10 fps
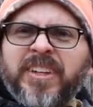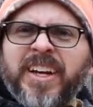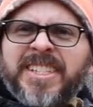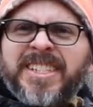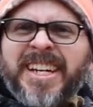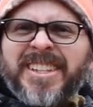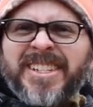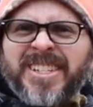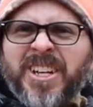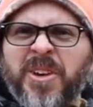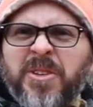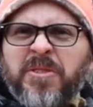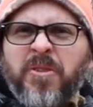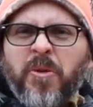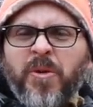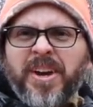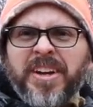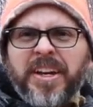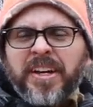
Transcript: I got a stainless with the 4.1.